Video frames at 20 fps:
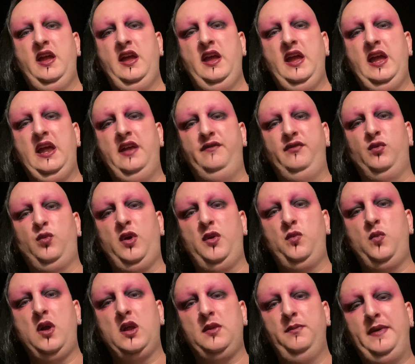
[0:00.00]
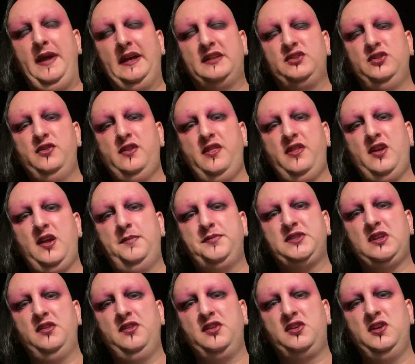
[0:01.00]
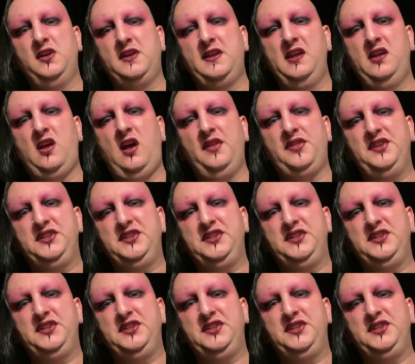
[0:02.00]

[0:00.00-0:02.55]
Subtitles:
Hey everyone, welcome back to another episode of the Cooking Goth,